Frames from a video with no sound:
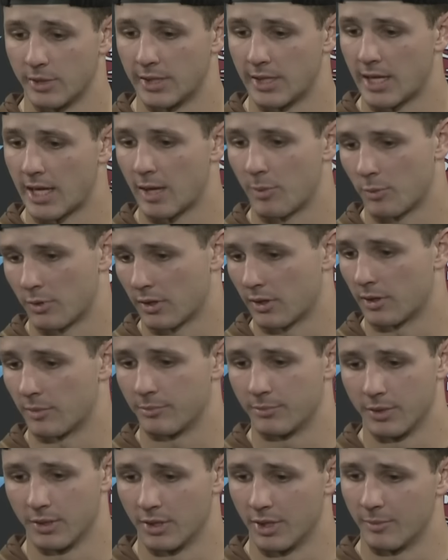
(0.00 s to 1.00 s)
game? We're going
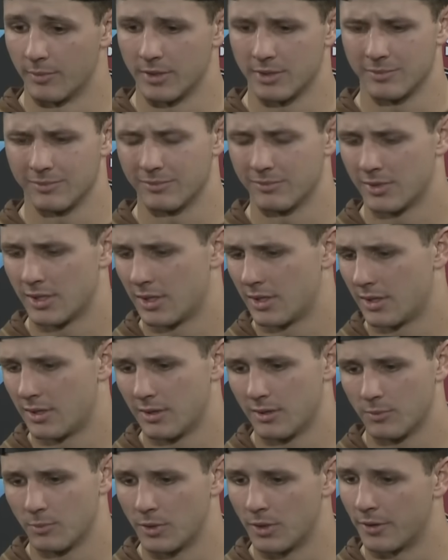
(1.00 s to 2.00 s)
to put up this.
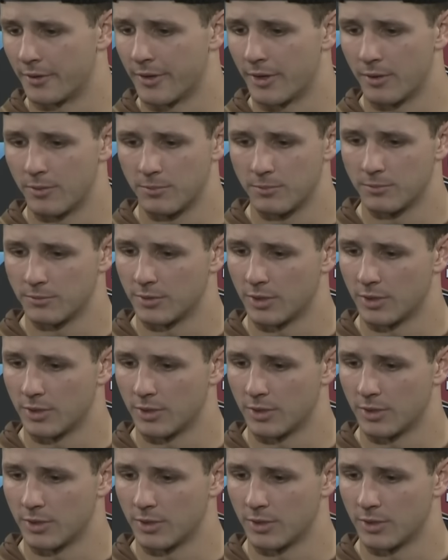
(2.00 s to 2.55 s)
We don't know.